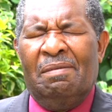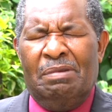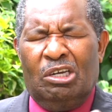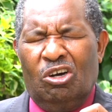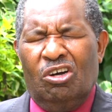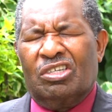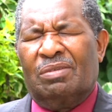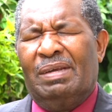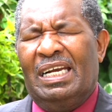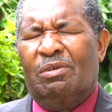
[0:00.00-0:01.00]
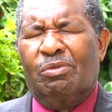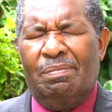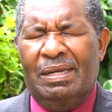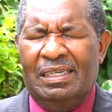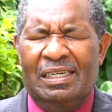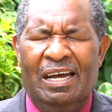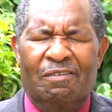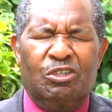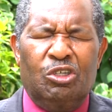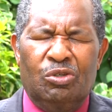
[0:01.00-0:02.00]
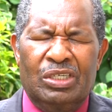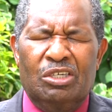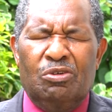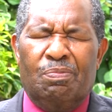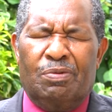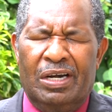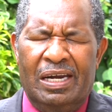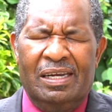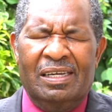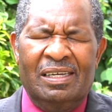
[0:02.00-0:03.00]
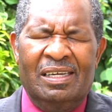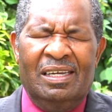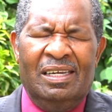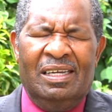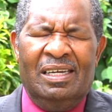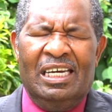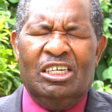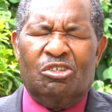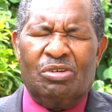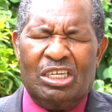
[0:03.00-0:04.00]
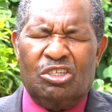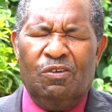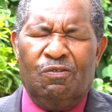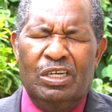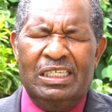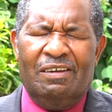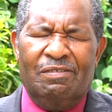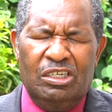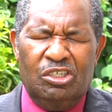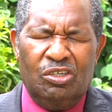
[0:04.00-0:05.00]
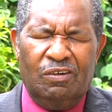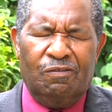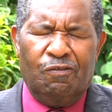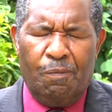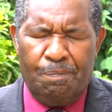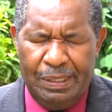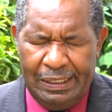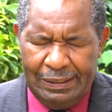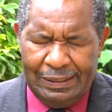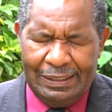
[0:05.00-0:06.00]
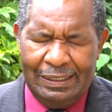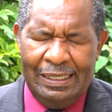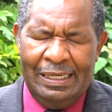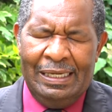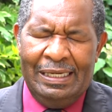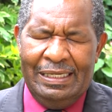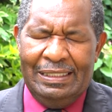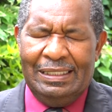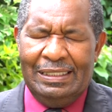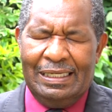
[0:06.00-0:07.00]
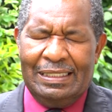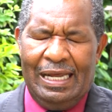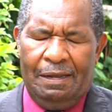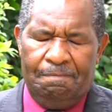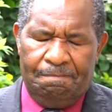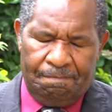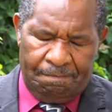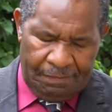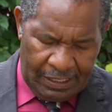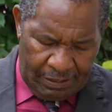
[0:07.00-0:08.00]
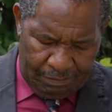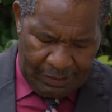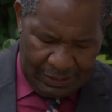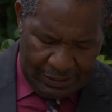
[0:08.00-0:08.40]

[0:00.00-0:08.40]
because men and women have chosen to pray and trust you for intervention for peace. In Jesus' name, amen.